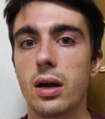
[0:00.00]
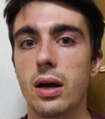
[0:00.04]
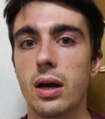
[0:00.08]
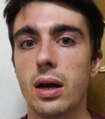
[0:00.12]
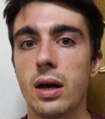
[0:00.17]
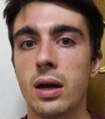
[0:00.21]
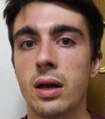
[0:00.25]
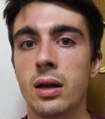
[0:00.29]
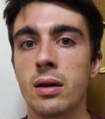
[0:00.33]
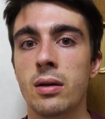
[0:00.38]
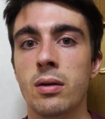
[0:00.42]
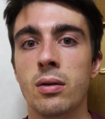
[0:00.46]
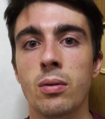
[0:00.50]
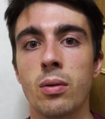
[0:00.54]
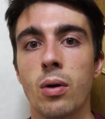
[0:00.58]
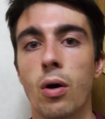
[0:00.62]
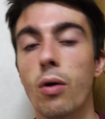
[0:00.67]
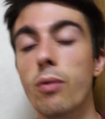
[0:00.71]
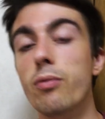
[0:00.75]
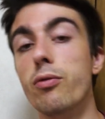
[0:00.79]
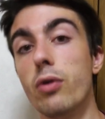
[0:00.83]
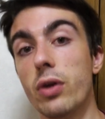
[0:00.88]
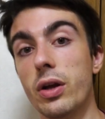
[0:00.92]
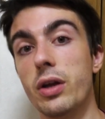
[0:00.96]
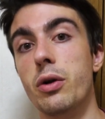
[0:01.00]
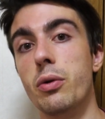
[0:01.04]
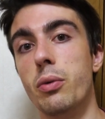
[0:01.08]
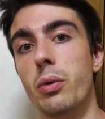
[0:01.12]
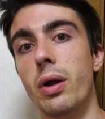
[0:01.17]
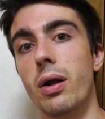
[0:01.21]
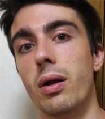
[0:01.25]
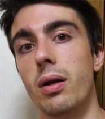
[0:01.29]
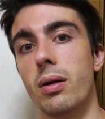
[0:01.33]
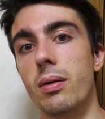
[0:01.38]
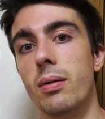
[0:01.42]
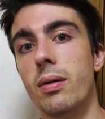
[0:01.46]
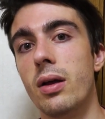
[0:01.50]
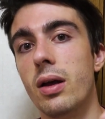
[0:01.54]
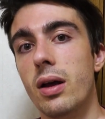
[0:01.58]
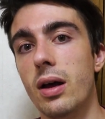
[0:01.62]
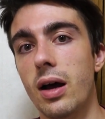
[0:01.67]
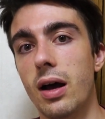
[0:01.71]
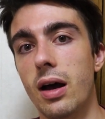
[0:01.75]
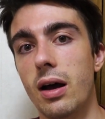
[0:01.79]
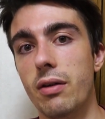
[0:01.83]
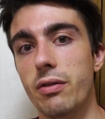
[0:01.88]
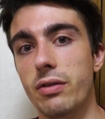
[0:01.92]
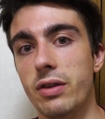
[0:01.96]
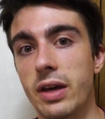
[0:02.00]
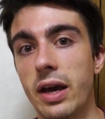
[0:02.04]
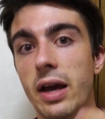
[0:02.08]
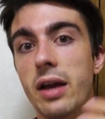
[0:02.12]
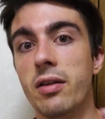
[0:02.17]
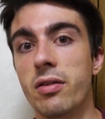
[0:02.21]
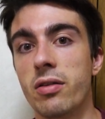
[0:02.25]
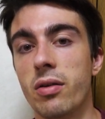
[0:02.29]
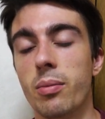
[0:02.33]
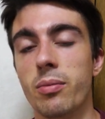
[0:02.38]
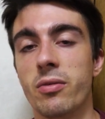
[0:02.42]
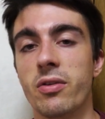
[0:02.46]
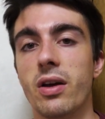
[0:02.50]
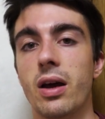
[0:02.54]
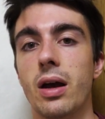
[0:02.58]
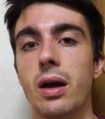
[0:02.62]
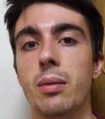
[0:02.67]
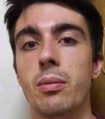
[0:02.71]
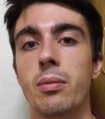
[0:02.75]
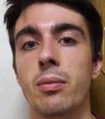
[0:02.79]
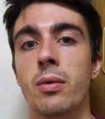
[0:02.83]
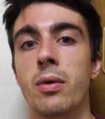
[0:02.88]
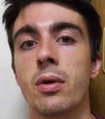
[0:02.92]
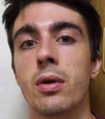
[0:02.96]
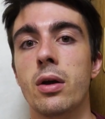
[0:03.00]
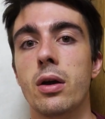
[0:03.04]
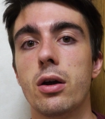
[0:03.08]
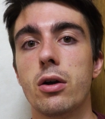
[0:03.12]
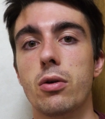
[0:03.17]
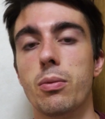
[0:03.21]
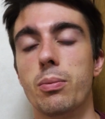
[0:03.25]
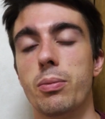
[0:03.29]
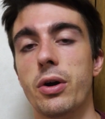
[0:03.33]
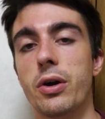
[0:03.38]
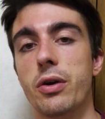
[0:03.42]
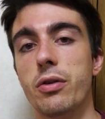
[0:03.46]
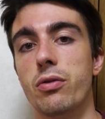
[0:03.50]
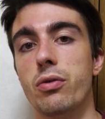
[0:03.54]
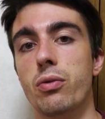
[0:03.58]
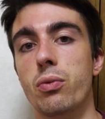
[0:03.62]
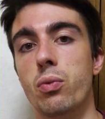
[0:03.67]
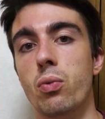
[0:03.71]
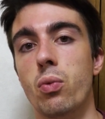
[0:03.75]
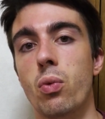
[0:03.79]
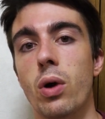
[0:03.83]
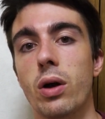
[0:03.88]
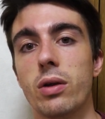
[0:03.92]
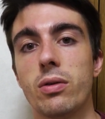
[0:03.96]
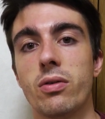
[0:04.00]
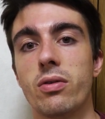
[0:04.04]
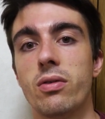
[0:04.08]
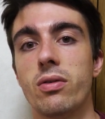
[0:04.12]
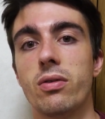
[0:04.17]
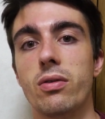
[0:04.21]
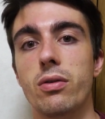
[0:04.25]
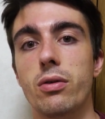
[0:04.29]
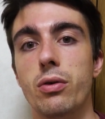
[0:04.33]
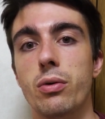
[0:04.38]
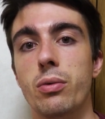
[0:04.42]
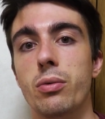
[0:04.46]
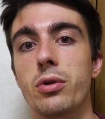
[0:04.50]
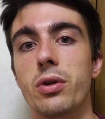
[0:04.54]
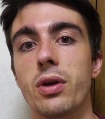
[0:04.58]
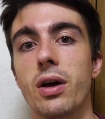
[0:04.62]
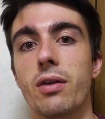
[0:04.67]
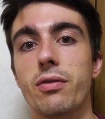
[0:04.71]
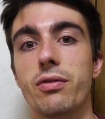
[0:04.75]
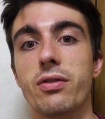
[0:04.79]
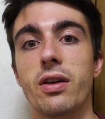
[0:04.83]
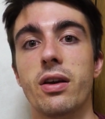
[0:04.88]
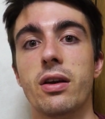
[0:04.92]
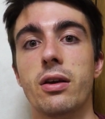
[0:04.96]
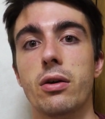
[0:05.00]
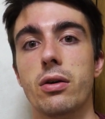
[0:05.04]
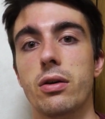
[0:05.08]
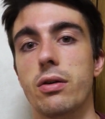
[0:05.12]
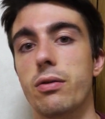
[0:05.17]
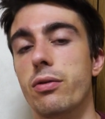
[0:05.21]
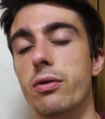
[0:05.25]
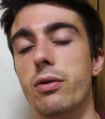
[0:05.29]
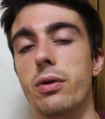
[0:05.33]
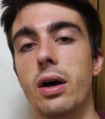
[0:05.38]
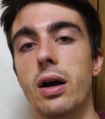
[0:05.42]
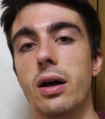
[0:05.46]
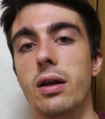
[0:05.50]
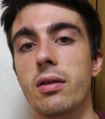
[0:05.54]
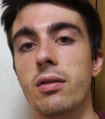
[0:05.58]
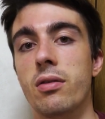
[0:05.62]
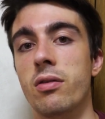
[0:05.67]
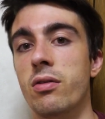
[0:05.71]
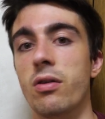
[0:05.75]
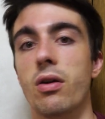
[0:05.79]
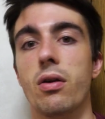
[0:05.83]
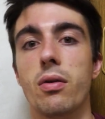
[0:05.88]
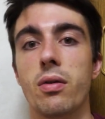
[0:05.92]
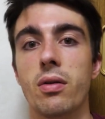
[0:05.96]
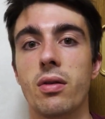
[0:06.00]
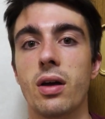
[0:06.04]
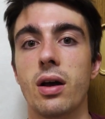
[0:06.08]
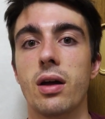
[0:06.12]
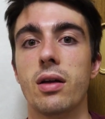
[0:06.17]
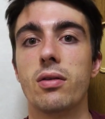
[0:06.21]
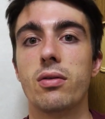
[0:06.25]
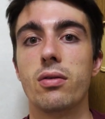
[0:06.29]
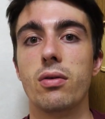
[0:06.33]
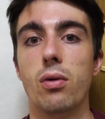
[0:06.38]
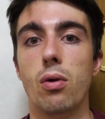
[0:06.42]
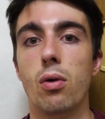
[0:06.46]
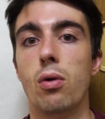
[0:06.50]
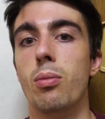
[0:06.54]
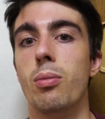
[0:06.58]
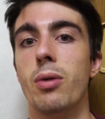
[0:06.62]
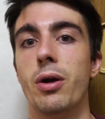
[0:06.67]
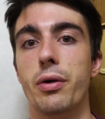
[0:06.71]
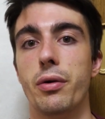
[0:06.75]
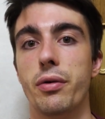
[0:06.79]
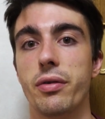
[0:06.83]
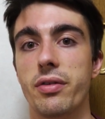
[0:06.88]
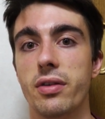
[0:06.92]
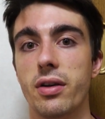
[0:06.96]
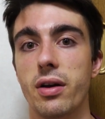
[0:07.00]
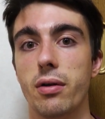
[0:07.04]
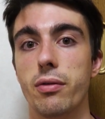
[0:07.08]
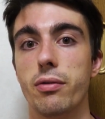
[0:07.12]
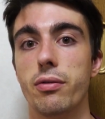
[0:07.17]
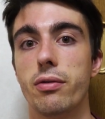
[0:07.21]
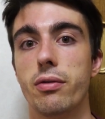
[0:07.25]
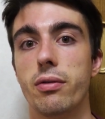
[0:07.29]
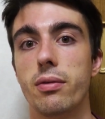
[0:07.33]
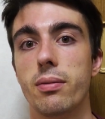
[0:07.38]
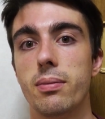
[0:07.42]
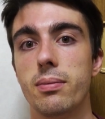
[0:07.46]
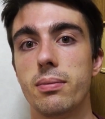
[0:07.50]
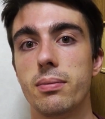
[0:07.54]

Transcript: And hopefully you will have gained some time compared to what you would have taken if you had done that all by yourself.